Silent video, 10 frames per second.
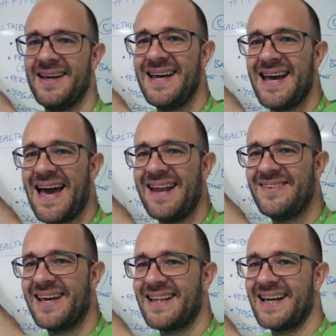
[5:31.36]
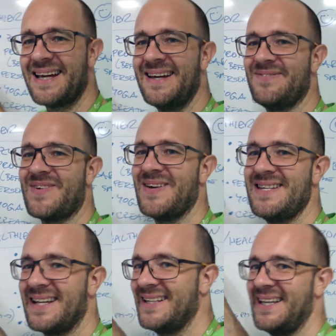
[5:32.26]
And we had like a
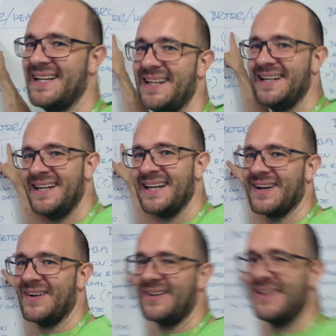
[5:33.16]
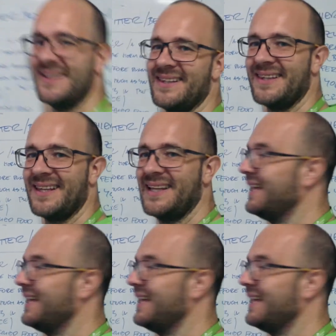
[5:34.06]
project here called